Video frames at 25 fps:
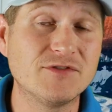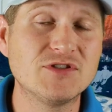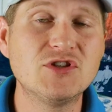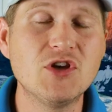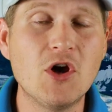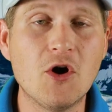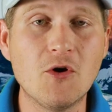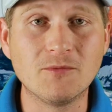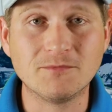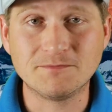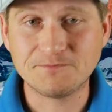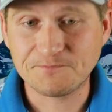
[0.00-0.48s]

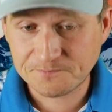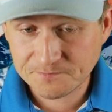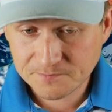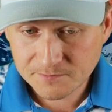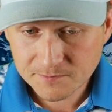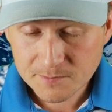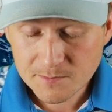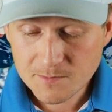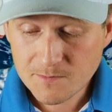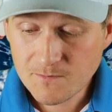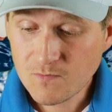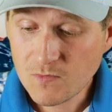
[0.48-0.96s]
So
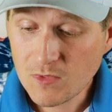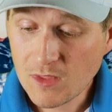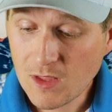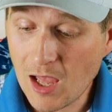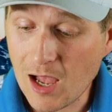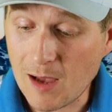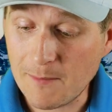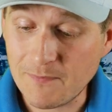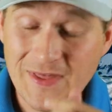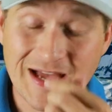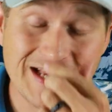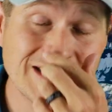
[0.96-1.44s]

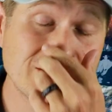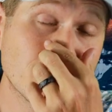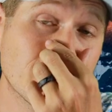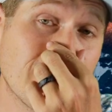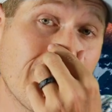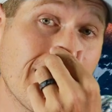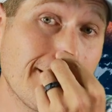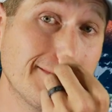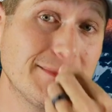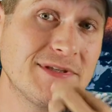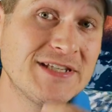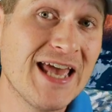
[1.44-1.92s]
that's what
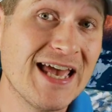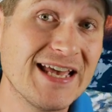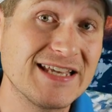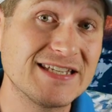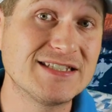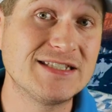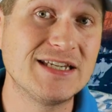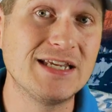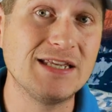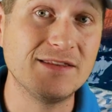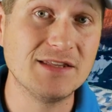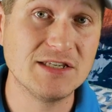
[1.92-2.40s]
I am
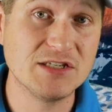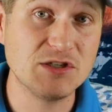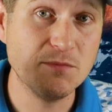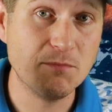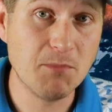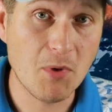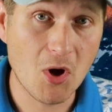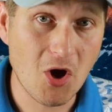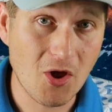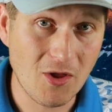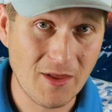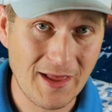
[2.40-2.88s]
testing this
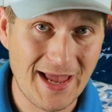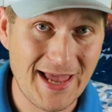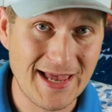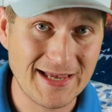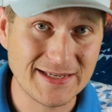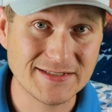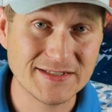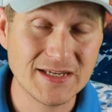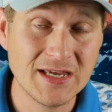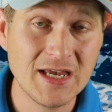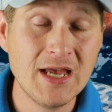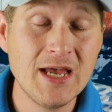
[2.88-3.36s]
ball
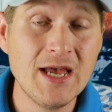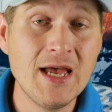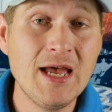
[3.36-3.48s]
as.